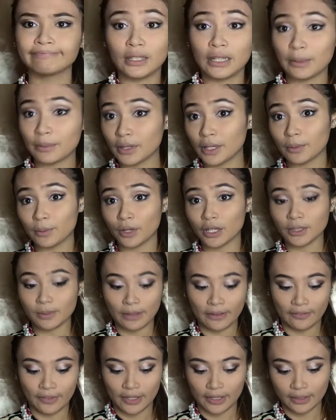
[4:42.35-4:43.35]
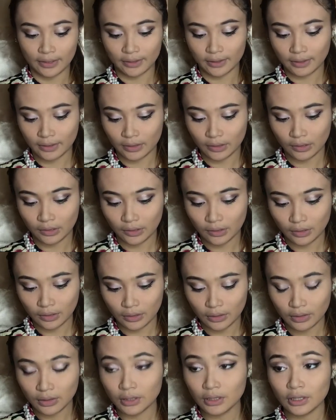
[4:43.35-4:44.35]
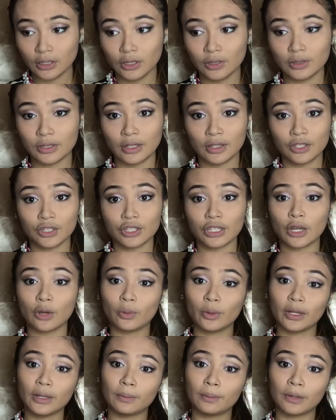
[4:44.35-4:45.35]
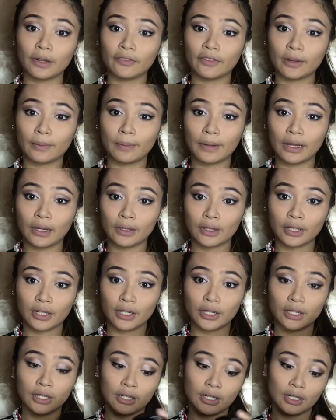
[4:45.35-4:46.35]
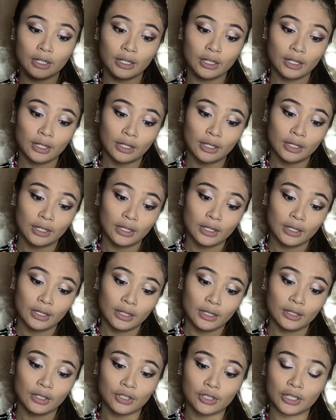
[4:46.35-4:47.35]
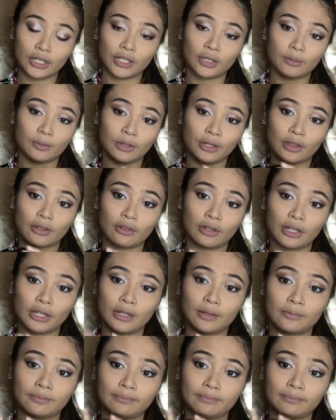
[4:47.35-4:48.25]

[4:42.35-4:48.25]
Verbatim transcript: I'm gonna bronze my face using the Shawill Perfect Powder in the shade number 3.